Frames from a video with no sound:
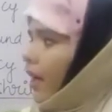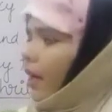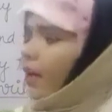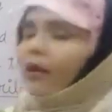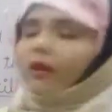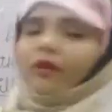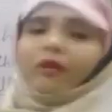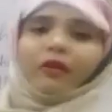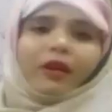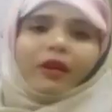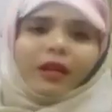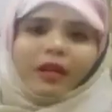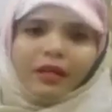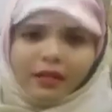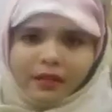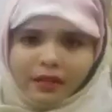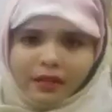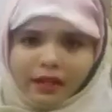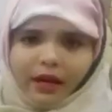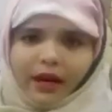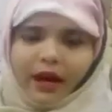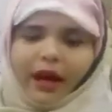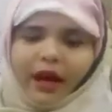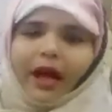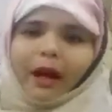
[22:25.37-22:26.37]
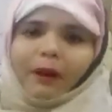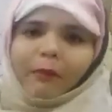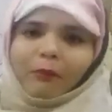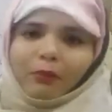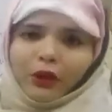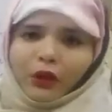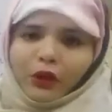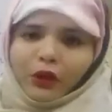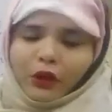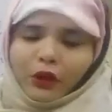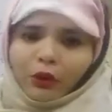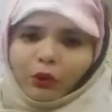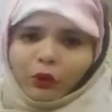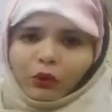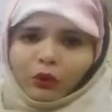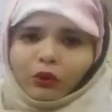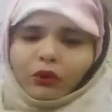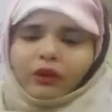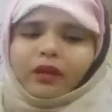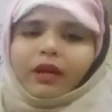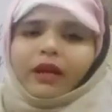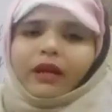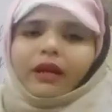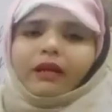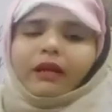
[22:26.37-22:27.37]
increase the
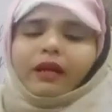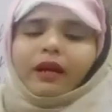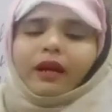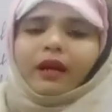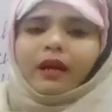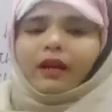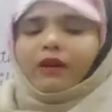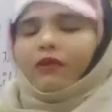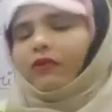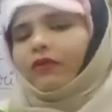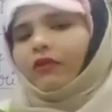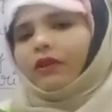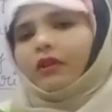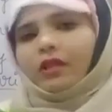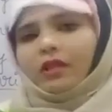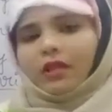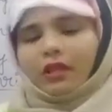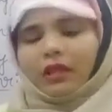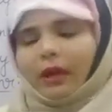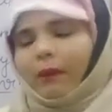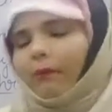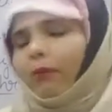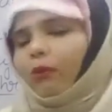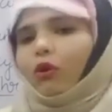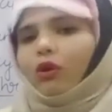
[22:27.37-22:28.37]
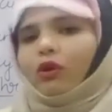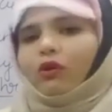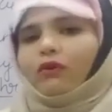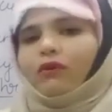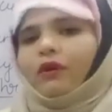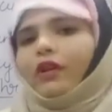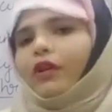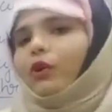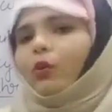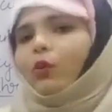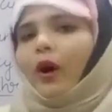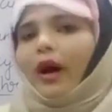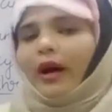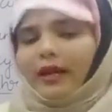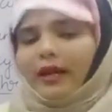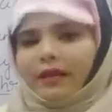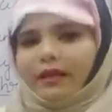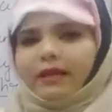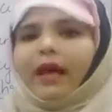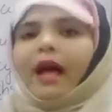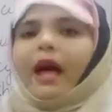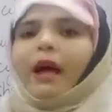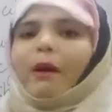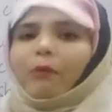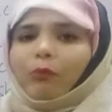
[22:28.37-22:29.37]
amplitude, then suppose we twice
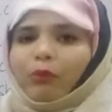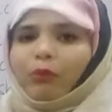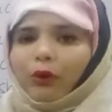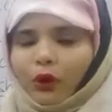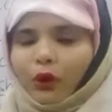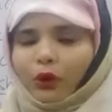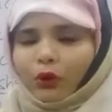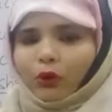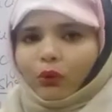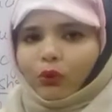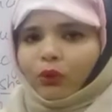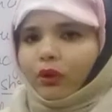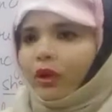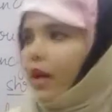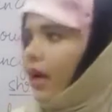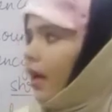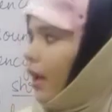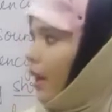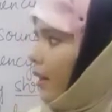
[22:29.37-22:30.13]
the amplitude,